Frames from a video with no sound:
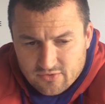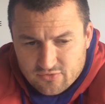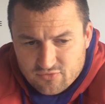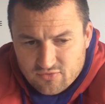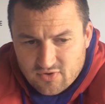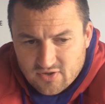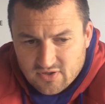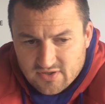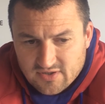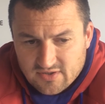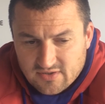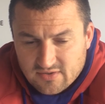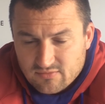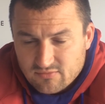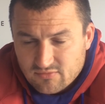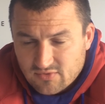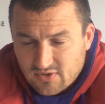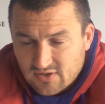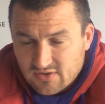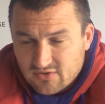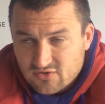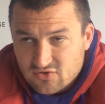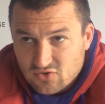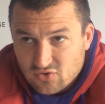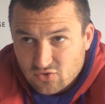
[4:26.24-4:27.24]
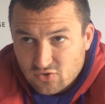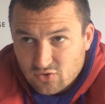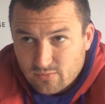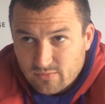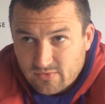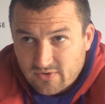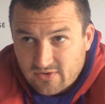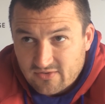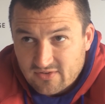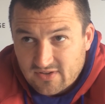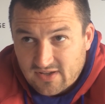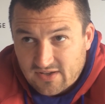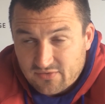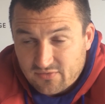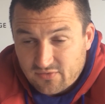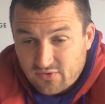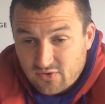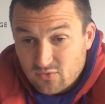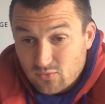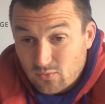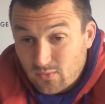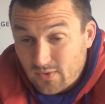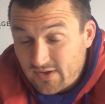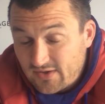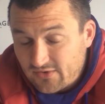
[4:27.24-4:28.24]
that's really, really stood up these last
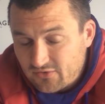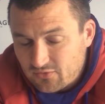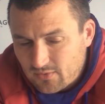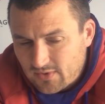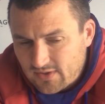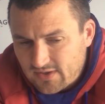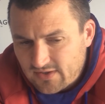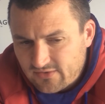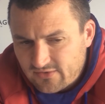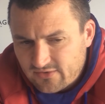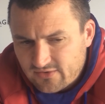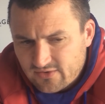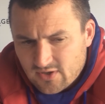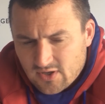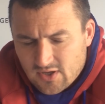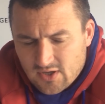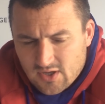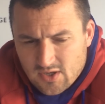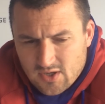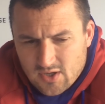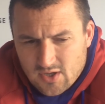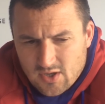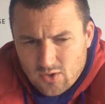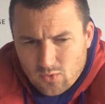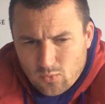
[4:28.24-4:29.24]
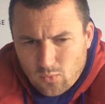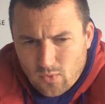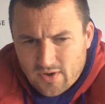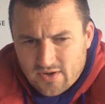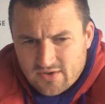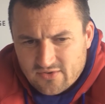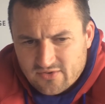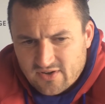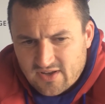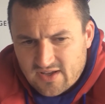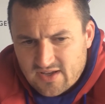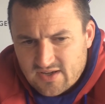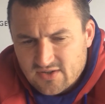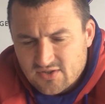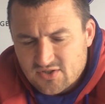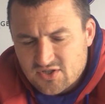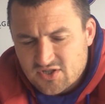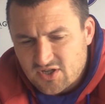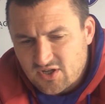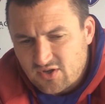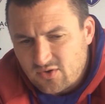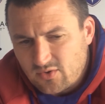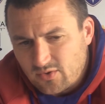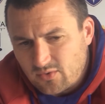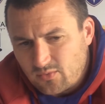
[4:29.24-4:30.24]
few weeks when he's
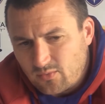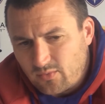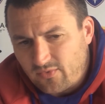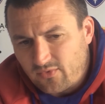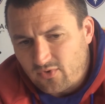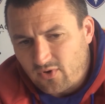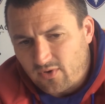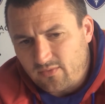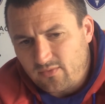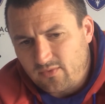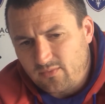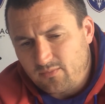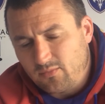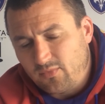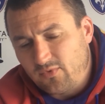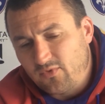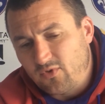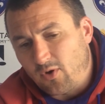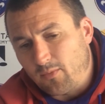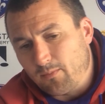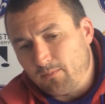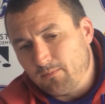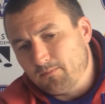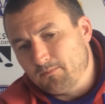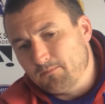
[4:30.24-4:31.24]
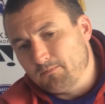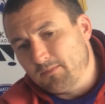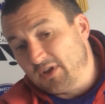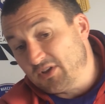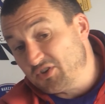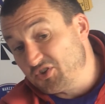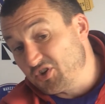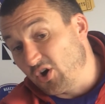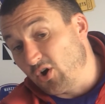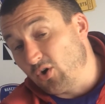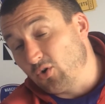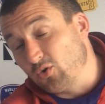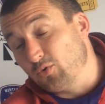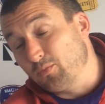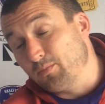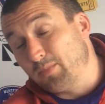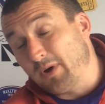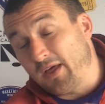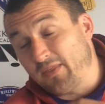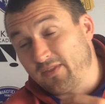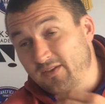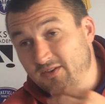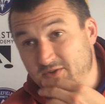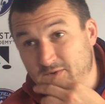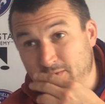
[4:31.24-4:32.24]
needed to. And we've got Mitch
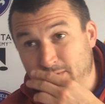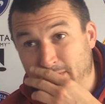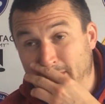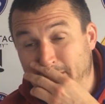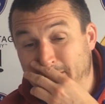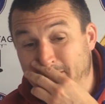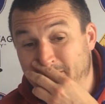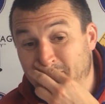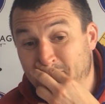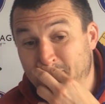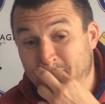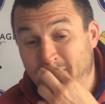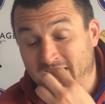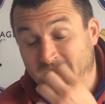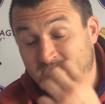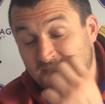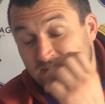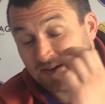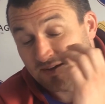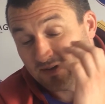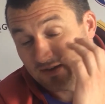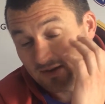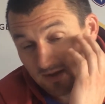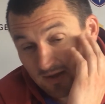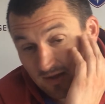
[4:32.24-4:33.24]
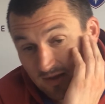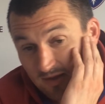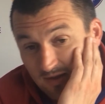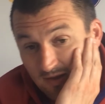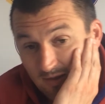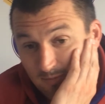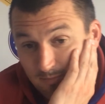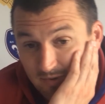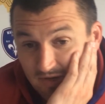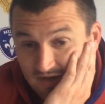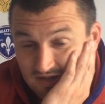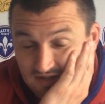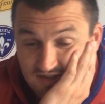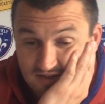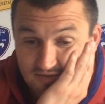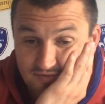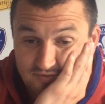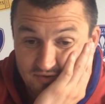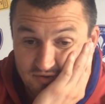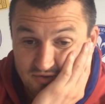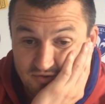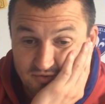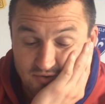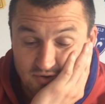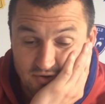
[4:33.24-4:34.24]
Allgood back this week. He'll make a big
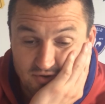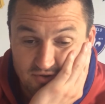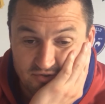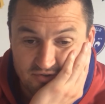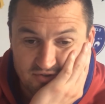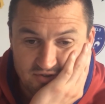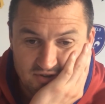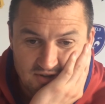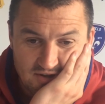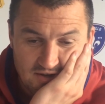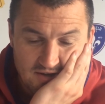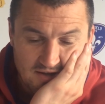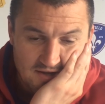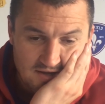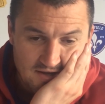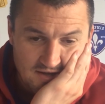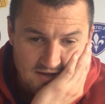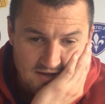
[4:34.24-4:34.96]
difference for us.